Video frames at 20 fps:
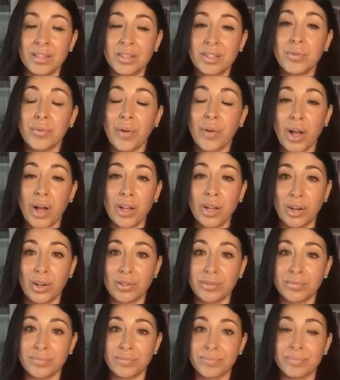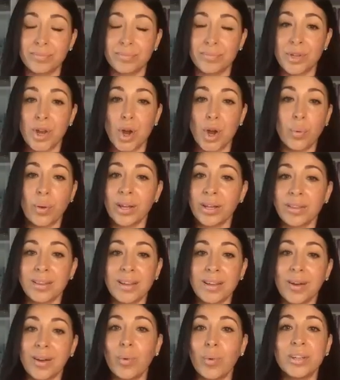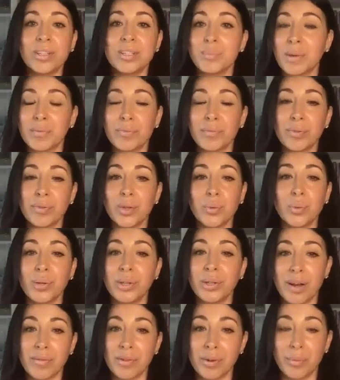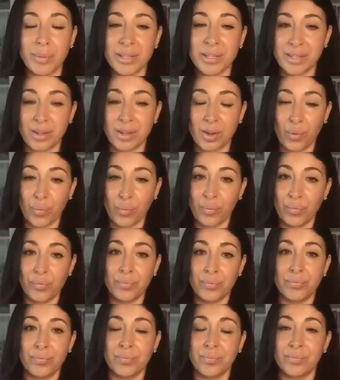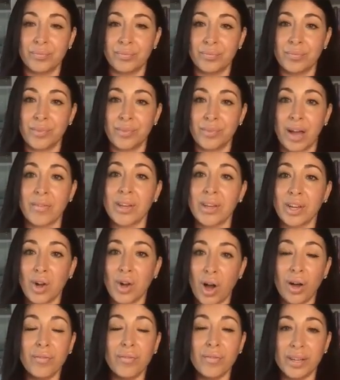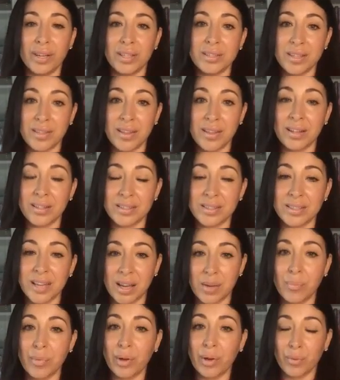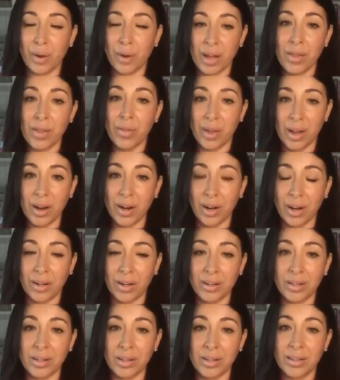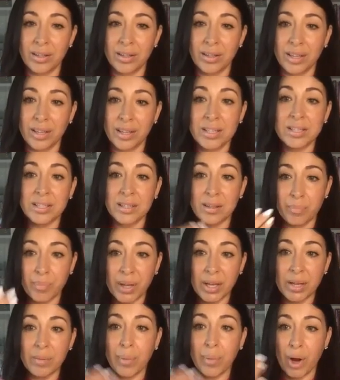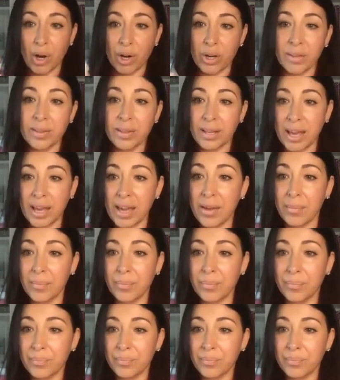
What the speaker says: follow. Knowing that what is meant for you will never miss you. Having confidence in that statement right there is a big part of the game.